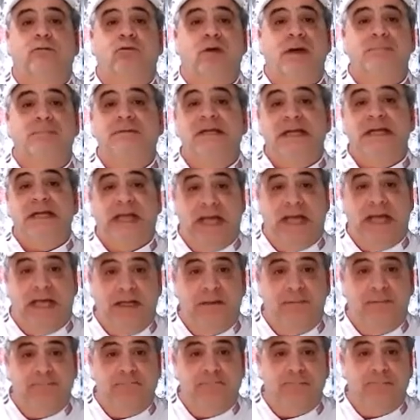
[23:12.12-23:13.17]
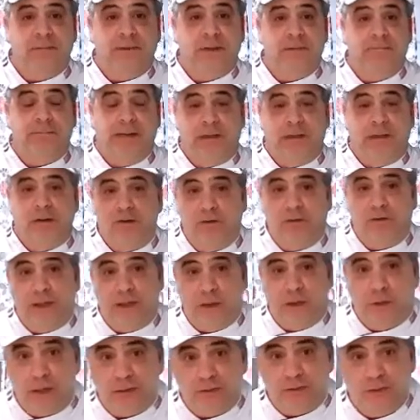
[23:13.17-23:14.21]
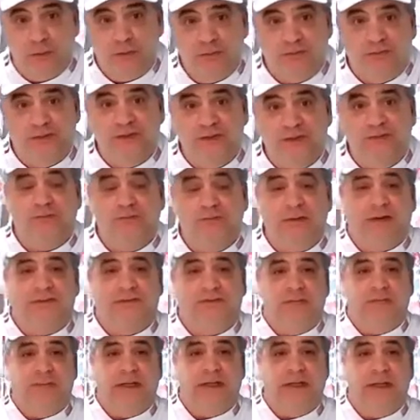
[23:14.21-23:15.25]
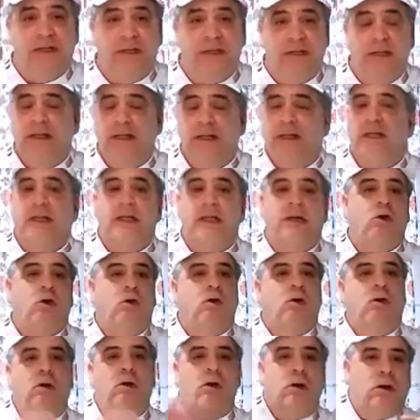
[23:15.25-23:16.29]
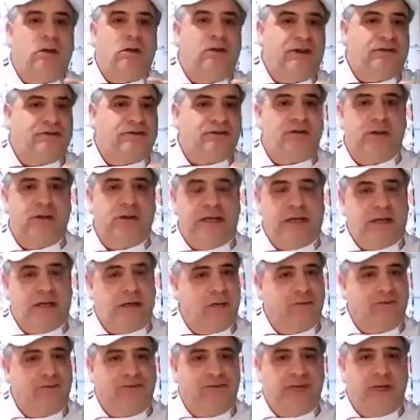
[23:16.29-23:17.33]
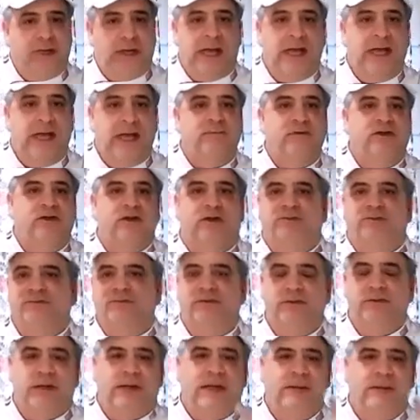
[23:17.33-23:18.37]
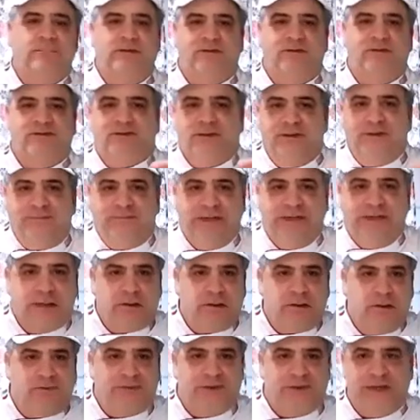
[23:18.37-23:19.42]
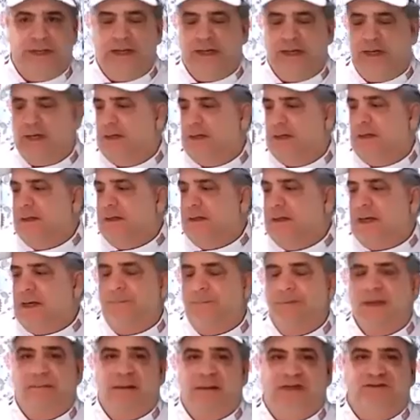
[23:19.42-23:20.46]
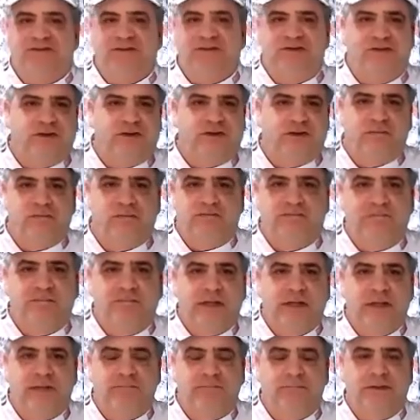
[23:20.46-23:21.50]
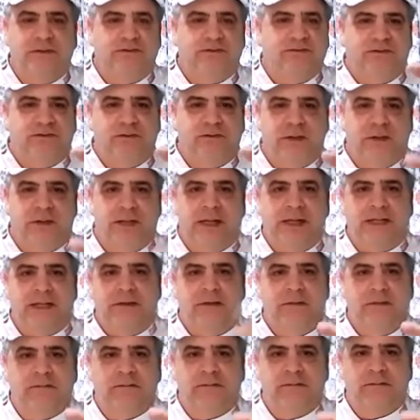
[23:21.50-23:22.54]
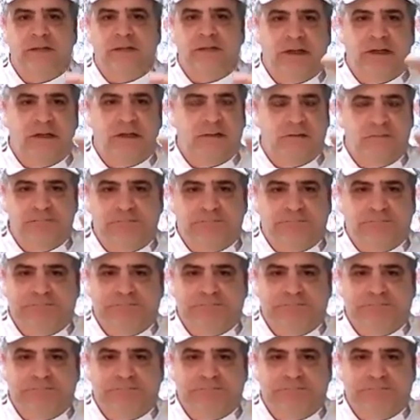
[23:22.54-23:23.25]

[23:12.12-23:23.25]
replicate Pellegrino Artusi's recipe, and all this credit goes to, I'm just the vehicle today. I'm the messenger. I don't, you know,